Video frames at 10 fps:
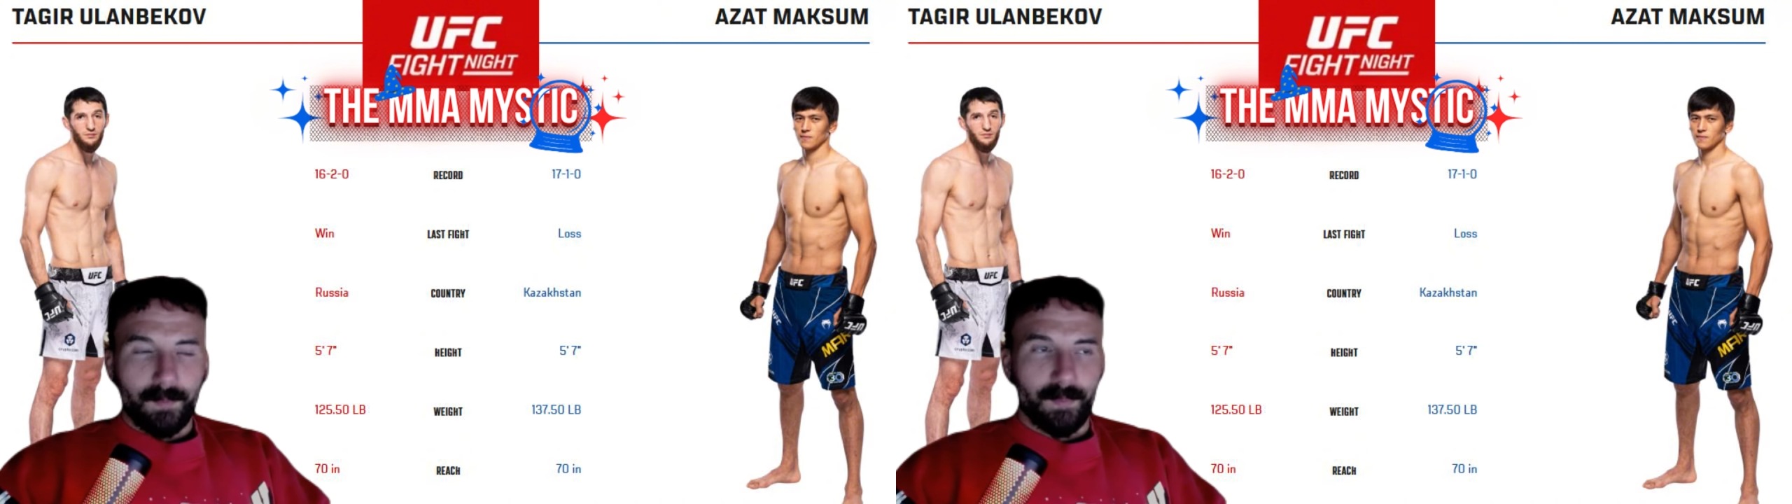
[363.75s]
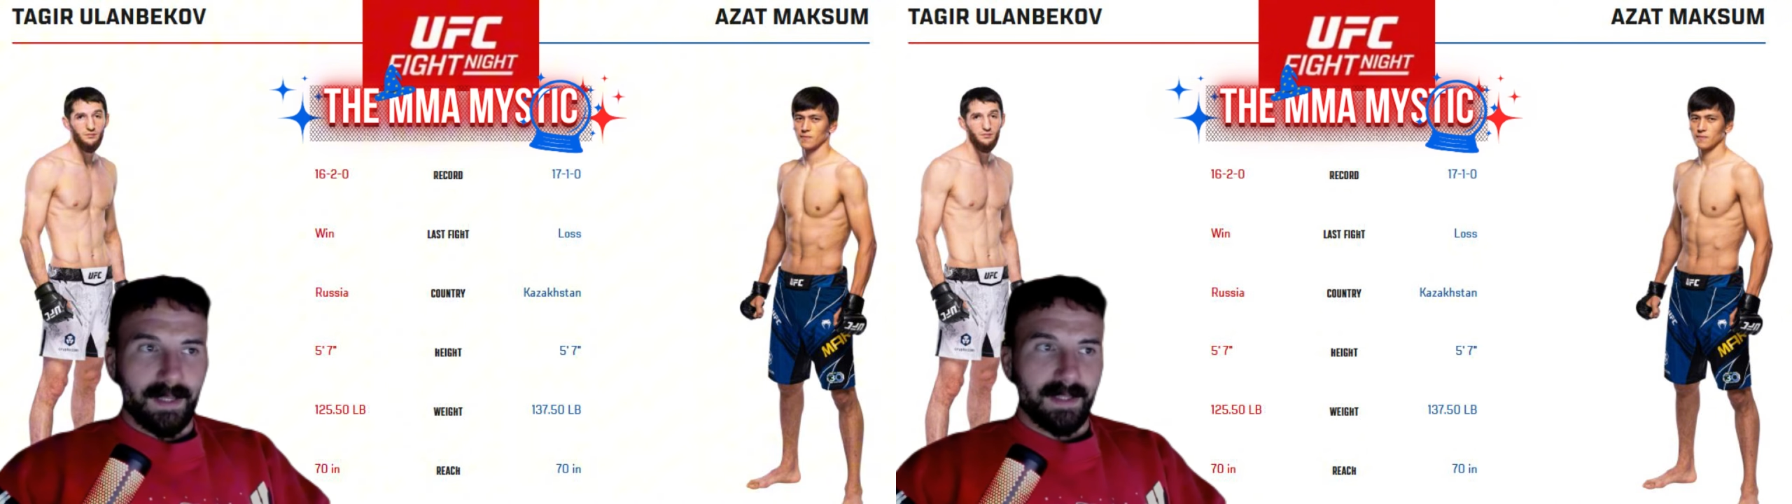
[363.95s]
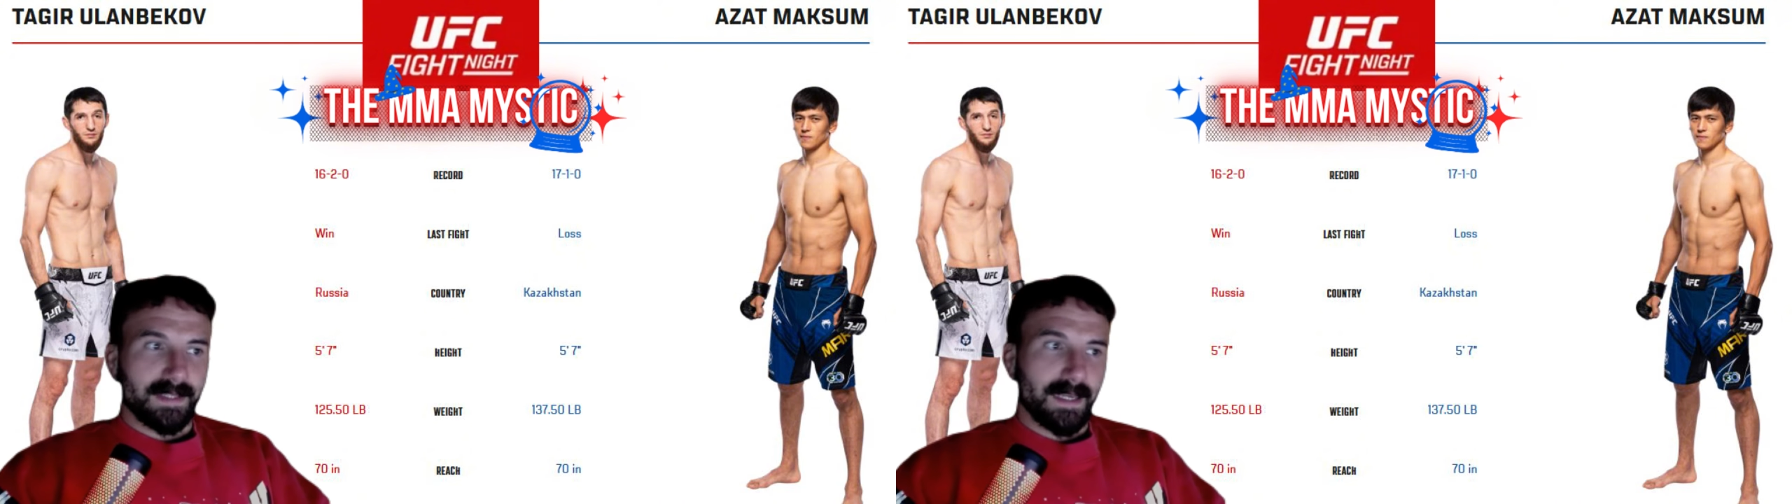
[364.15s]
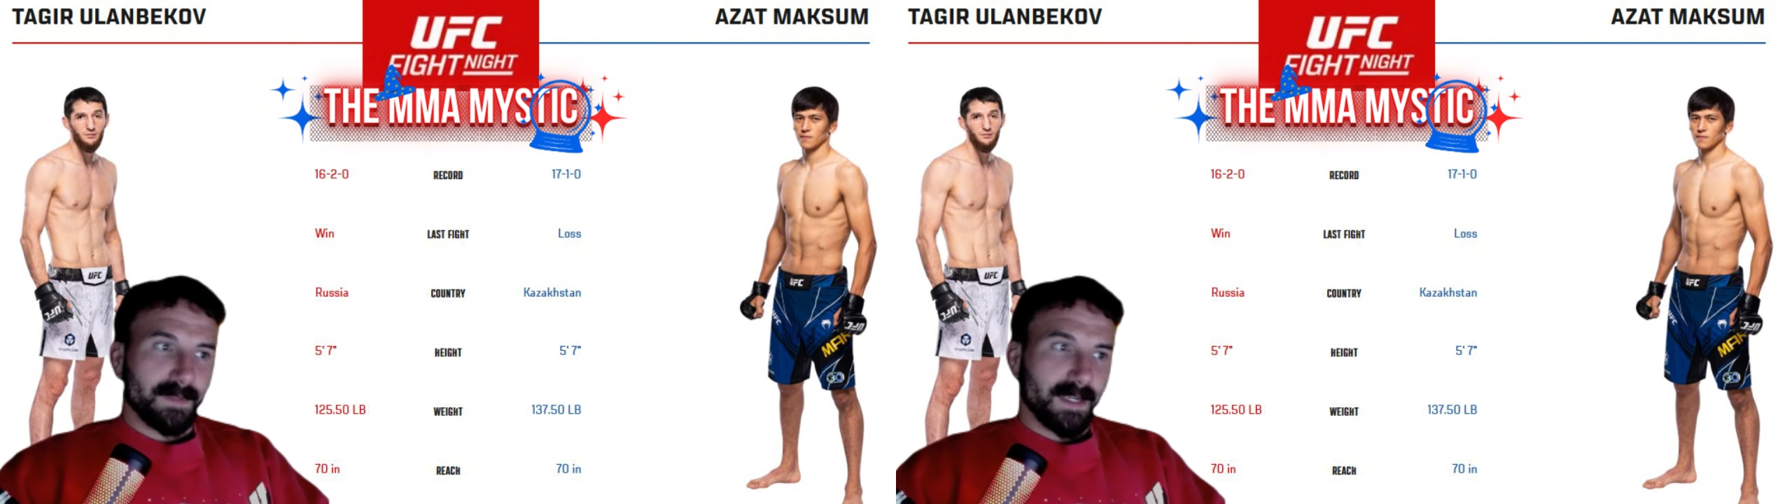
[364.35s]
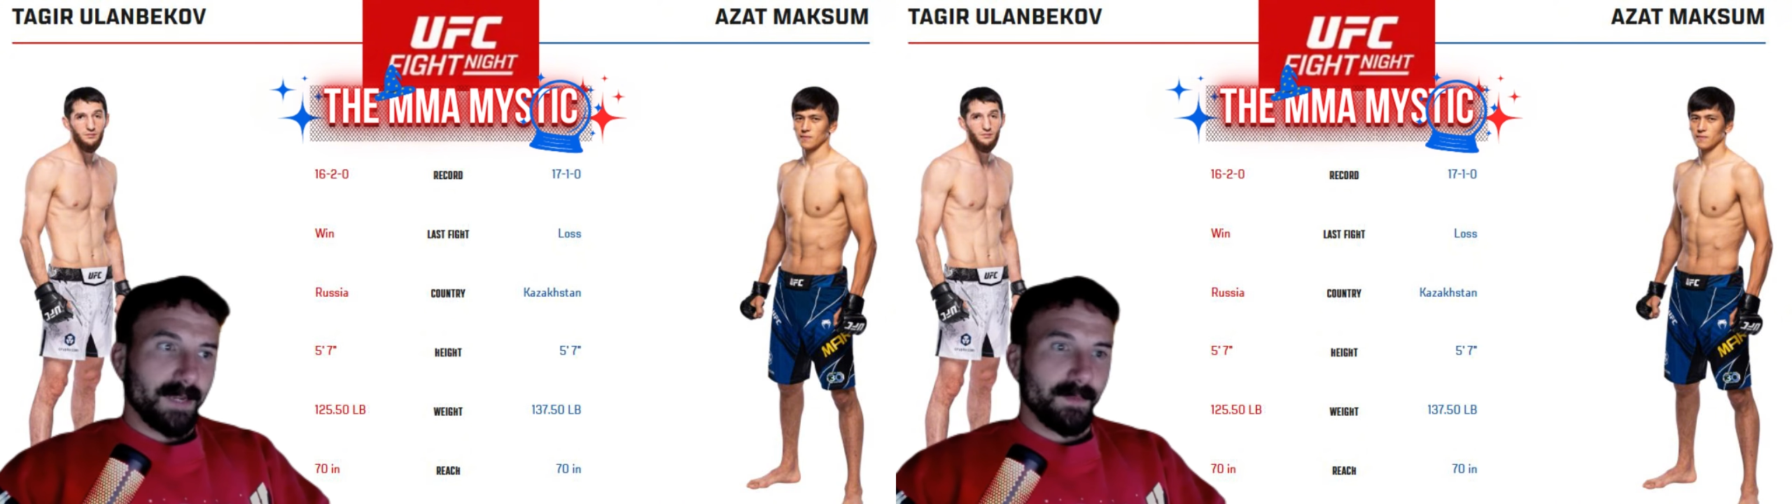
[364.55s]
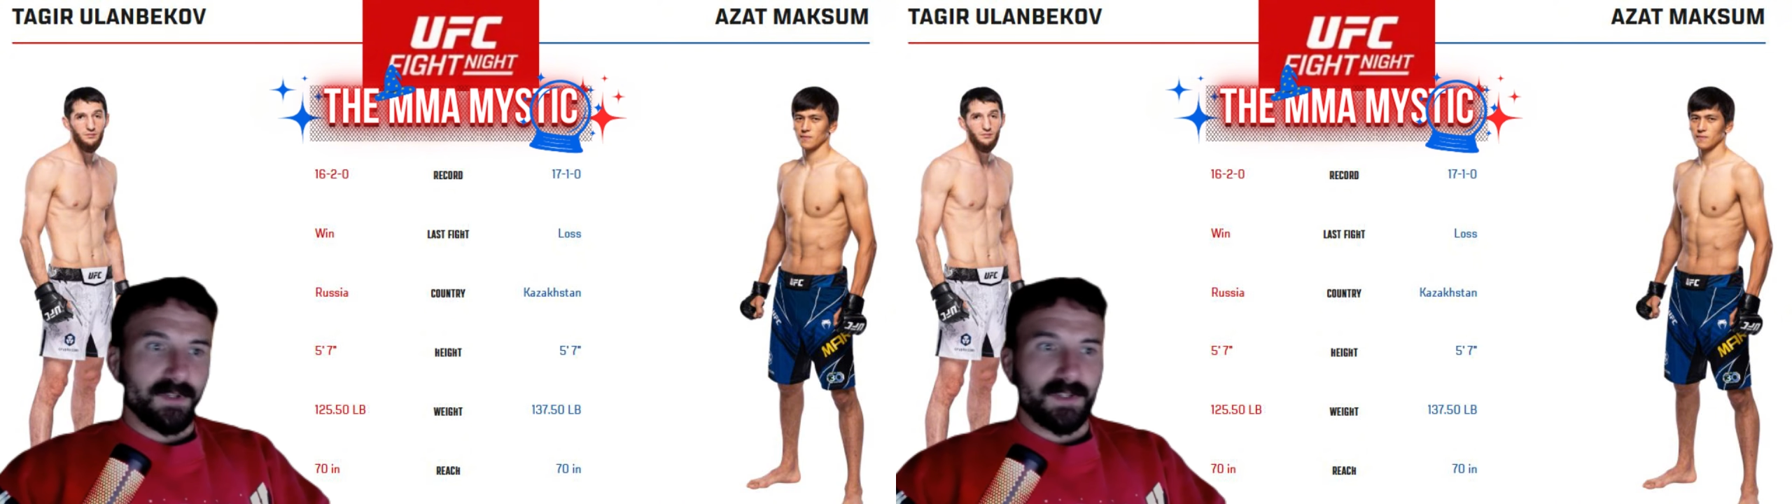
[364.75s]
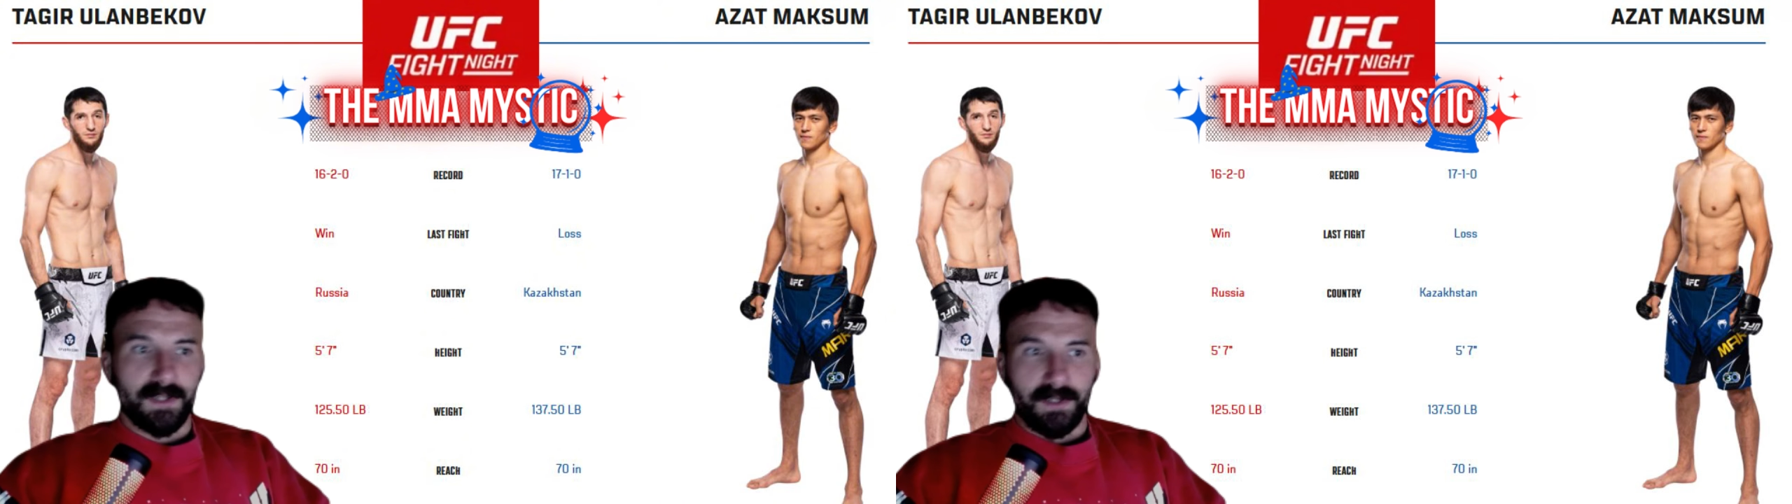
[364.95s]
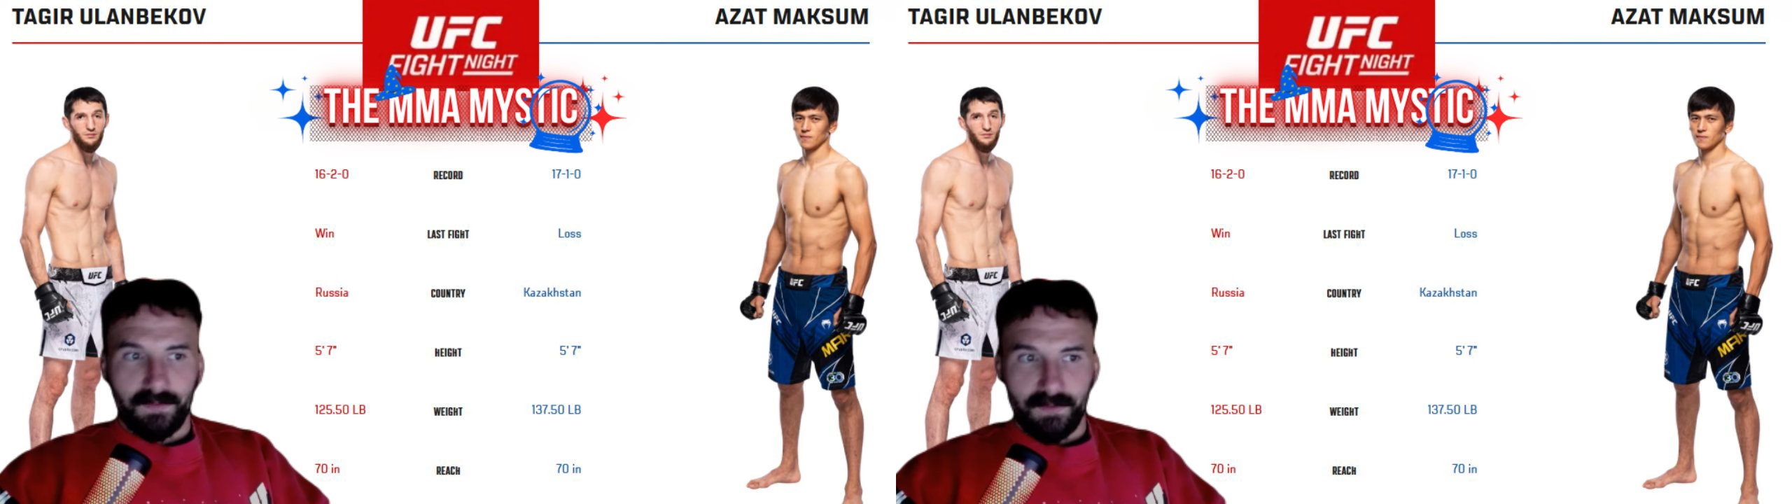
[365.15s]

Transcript: but at the same time, you just took your